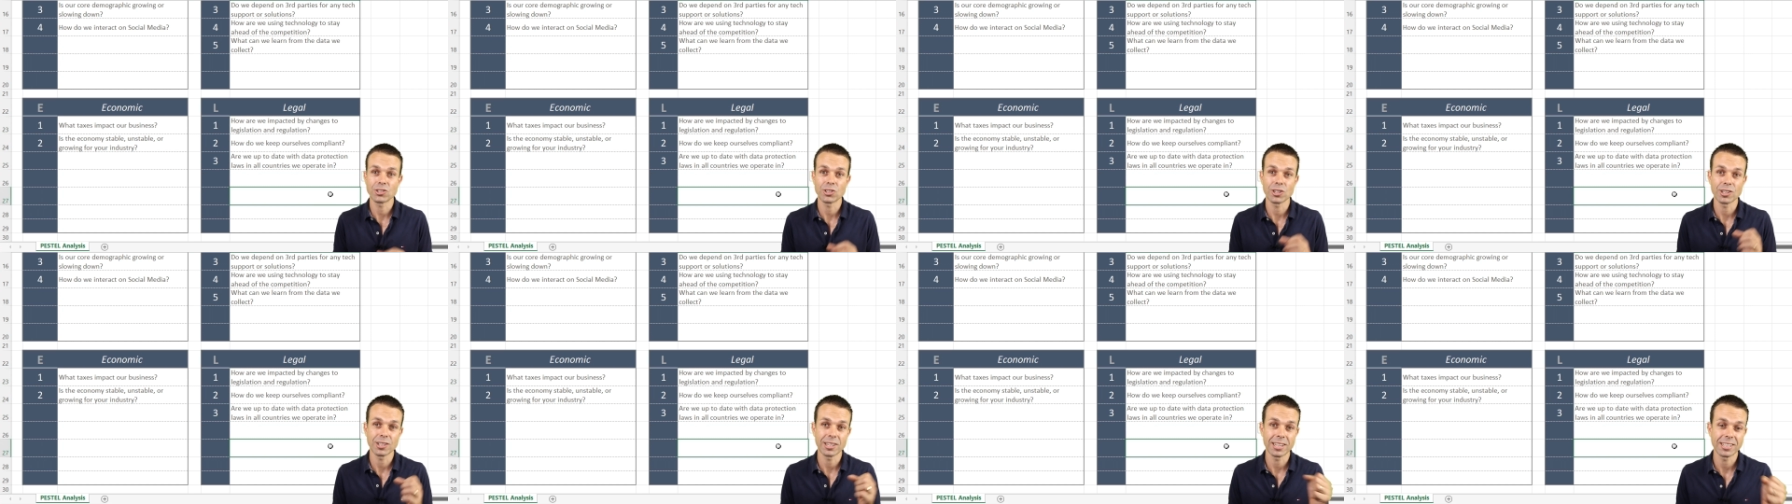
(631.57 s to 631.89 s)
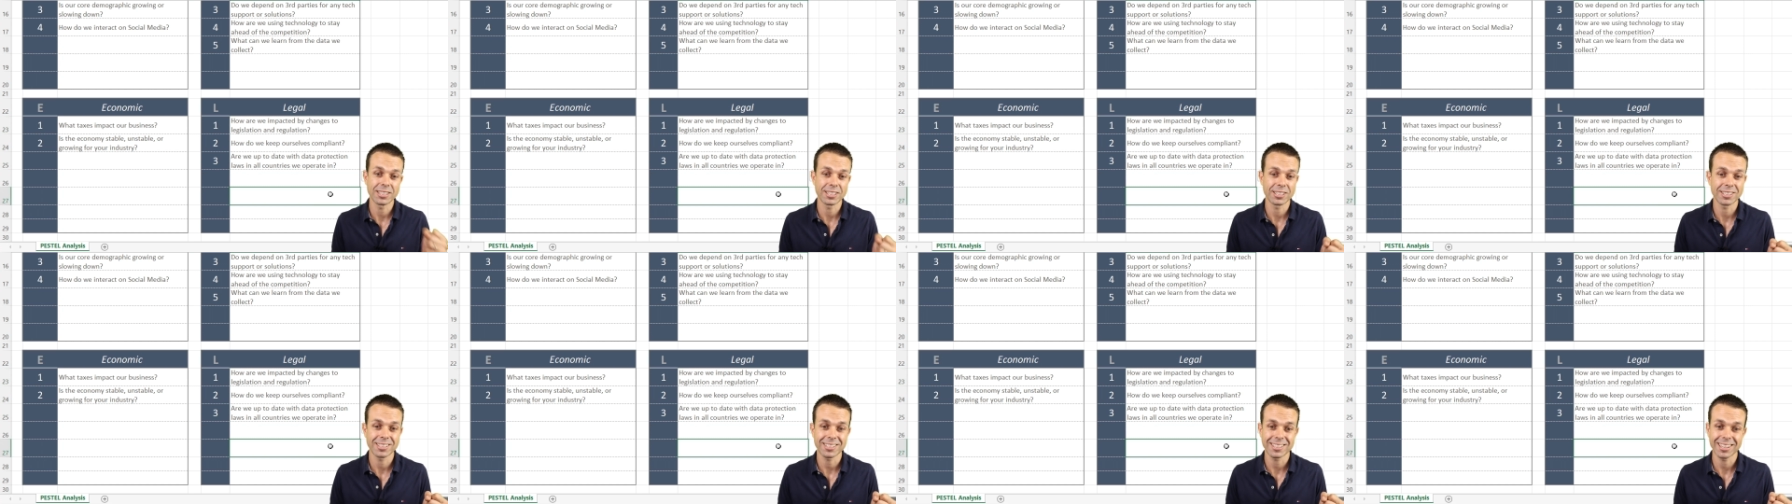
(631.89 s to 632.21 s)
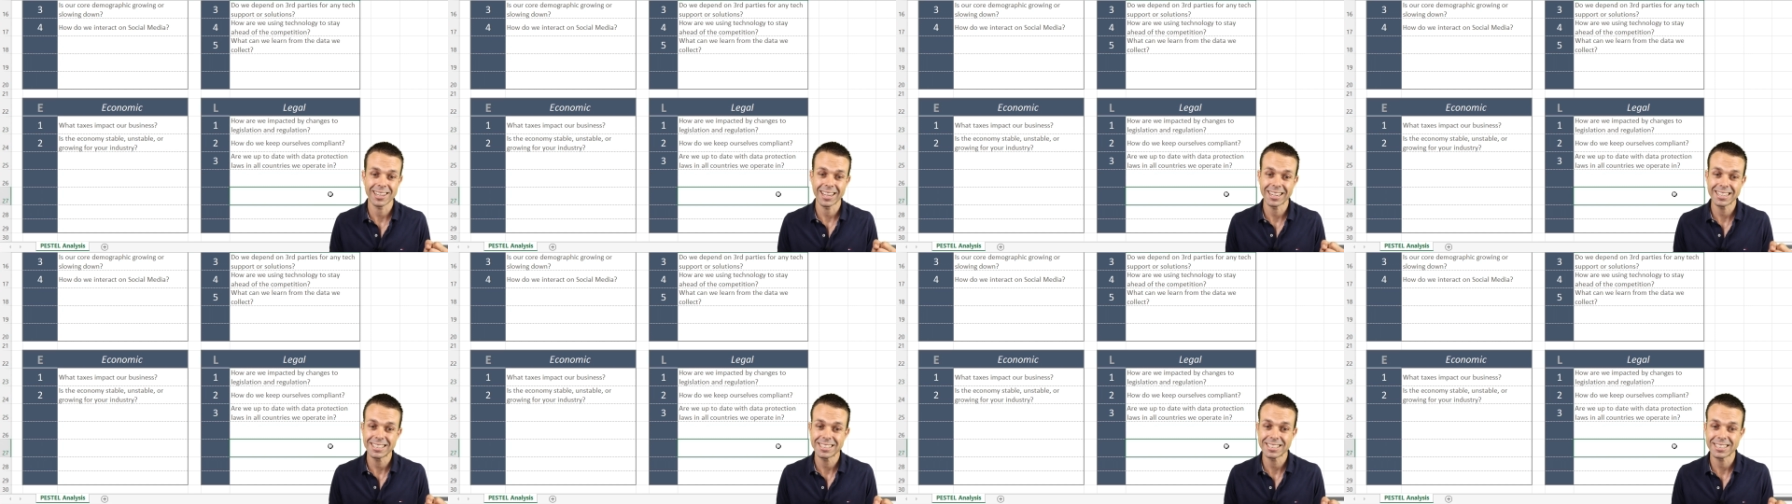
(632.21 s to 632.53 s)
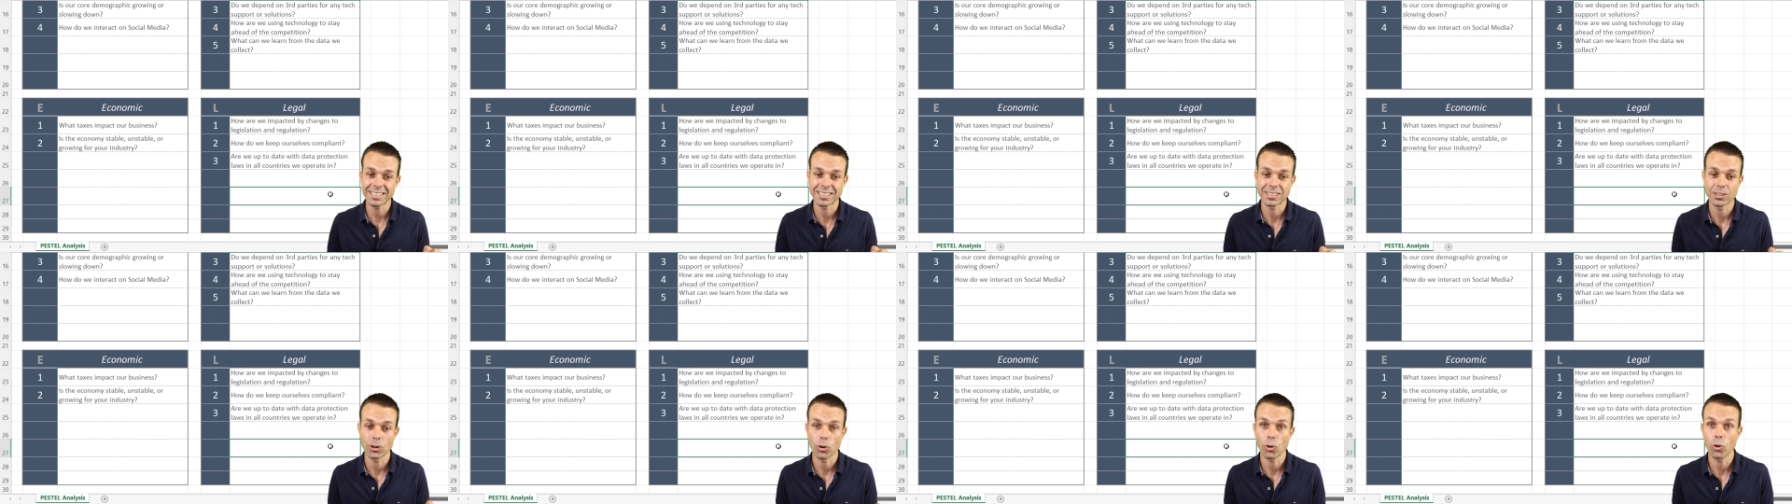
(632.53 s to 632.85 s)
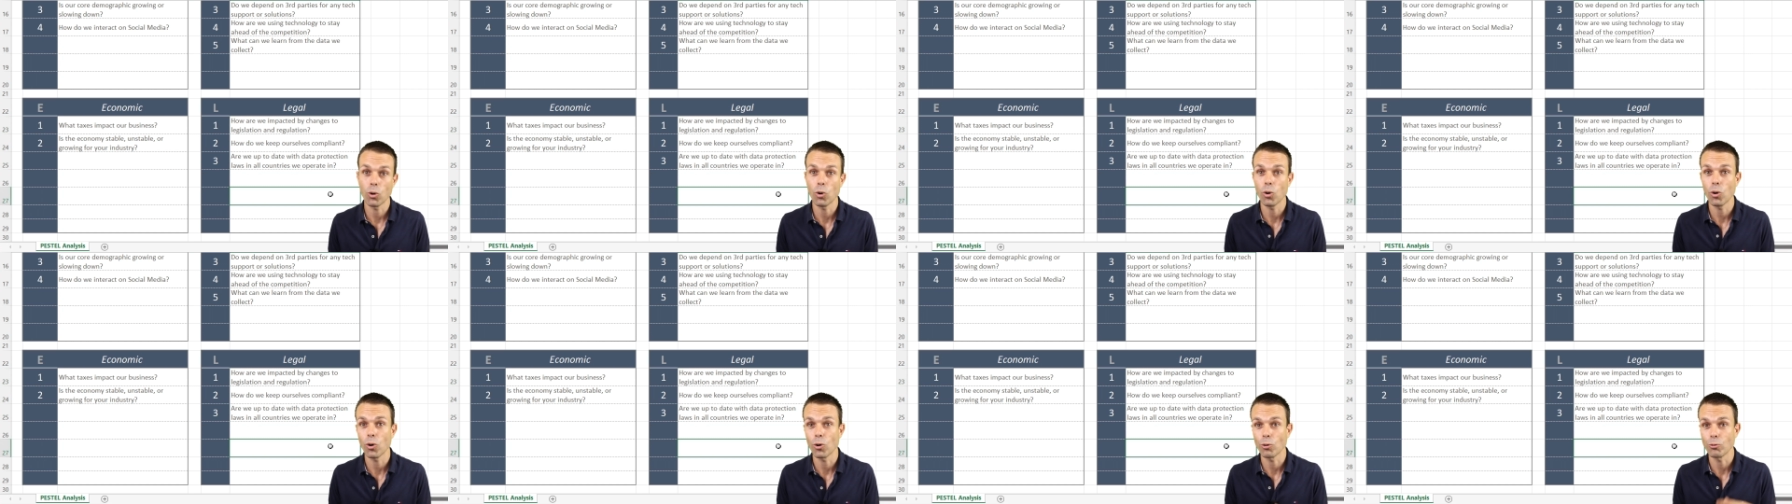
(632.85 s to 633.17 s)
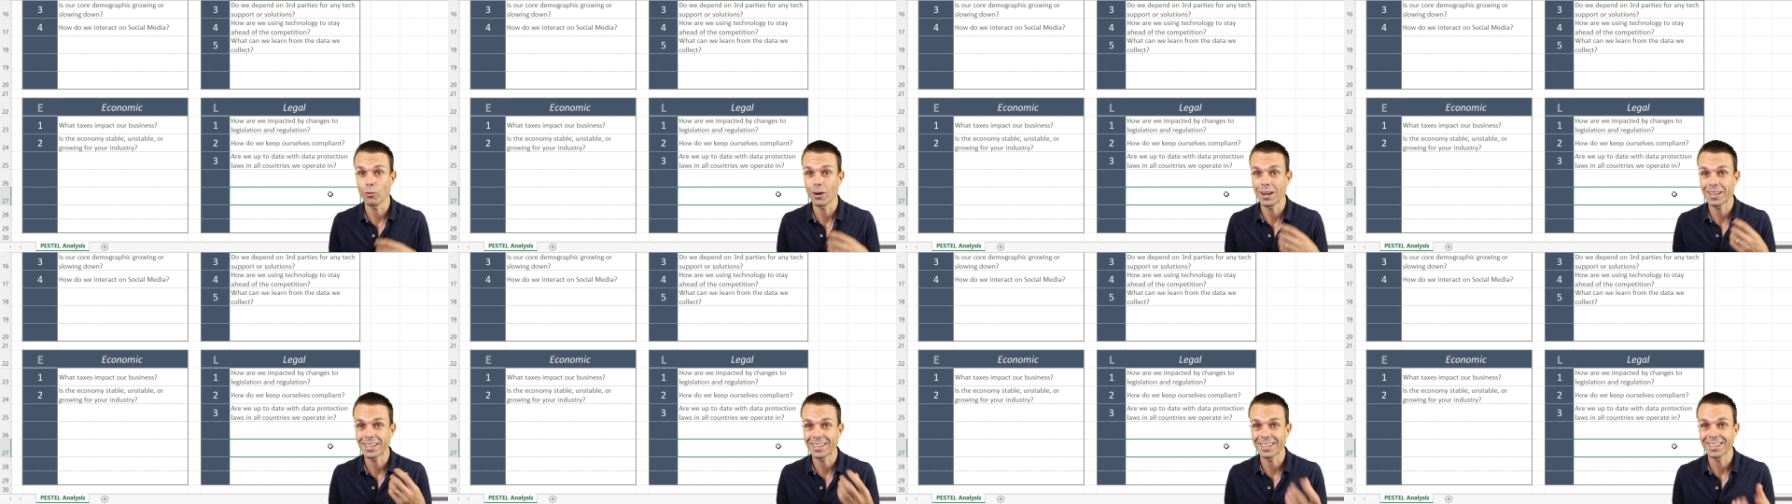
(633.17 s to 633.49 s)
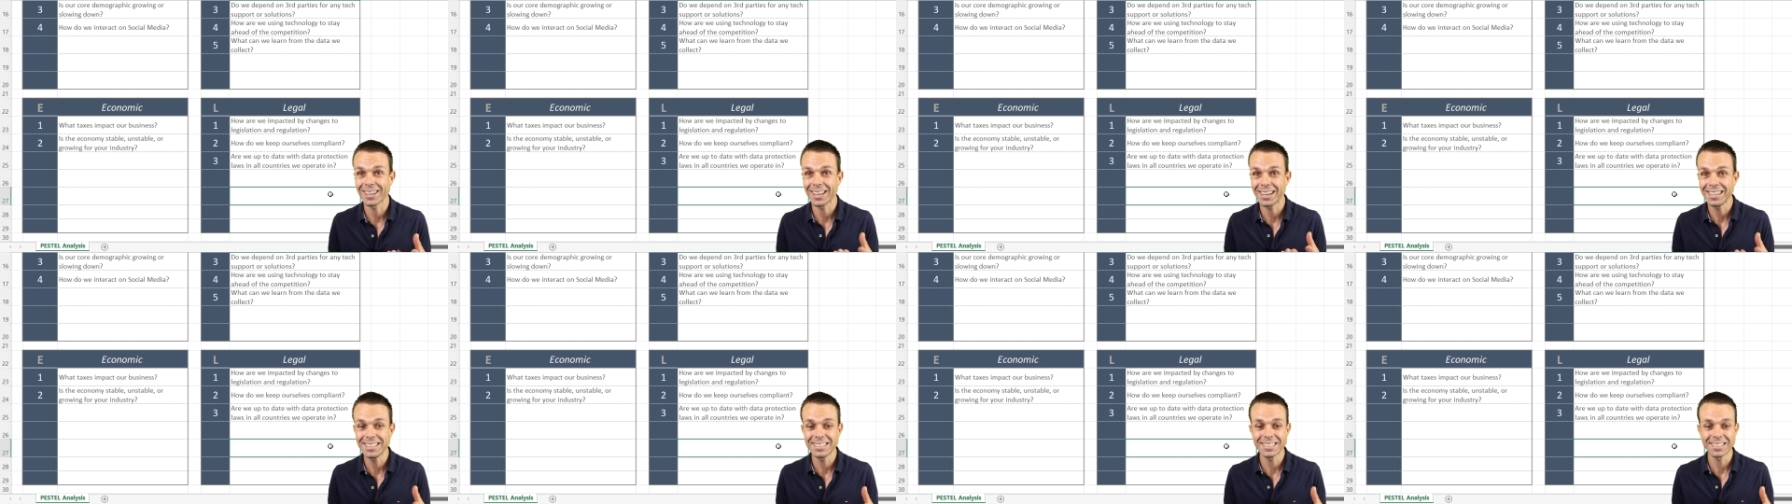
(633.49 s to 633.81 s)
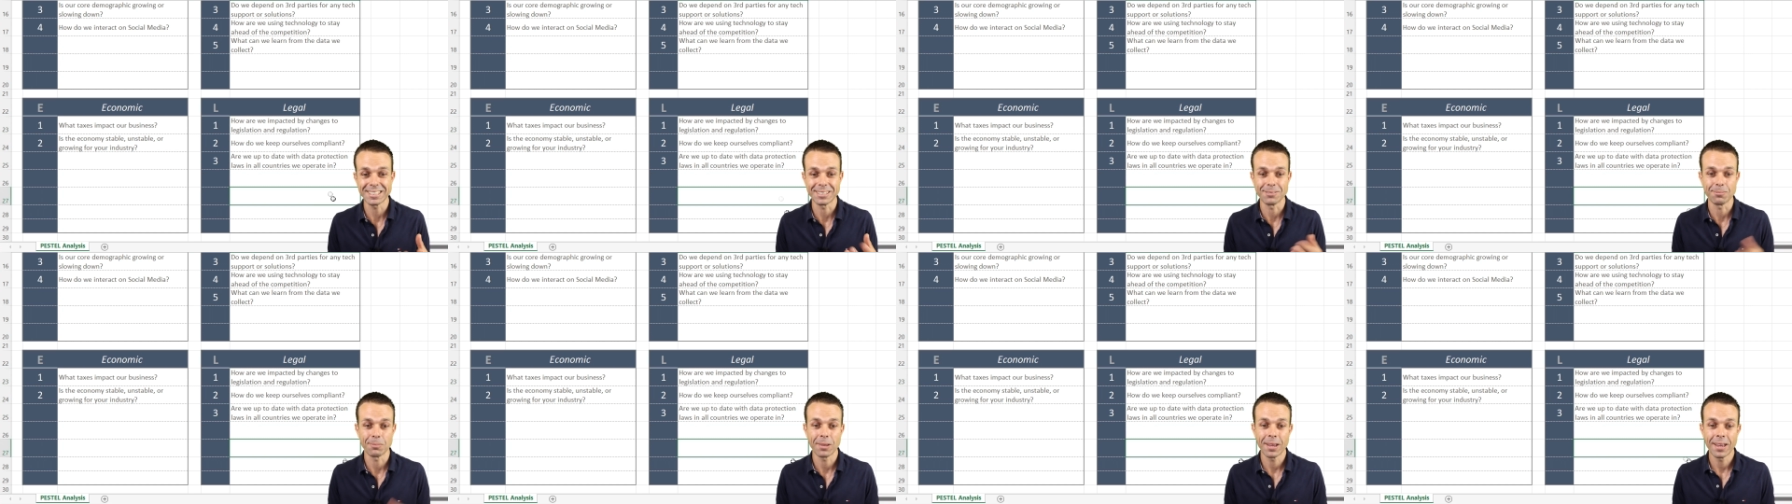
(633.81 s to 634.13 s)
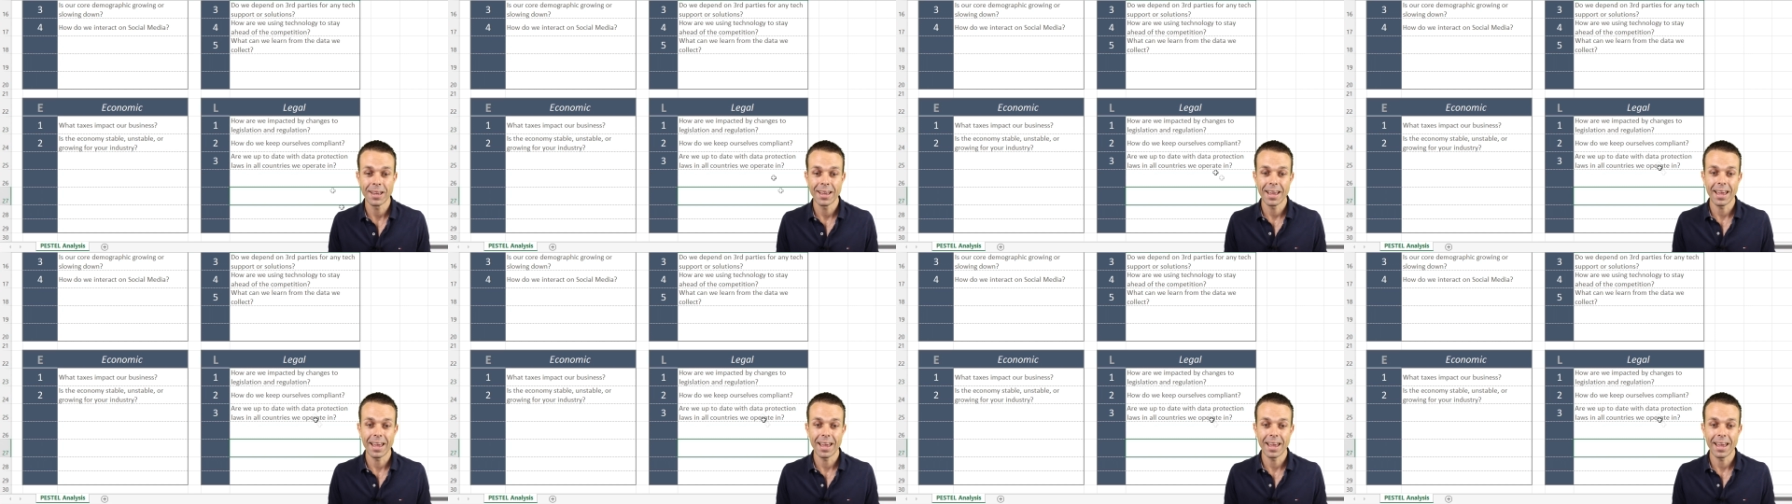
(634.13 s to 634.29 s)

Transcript: to legislation or regulation?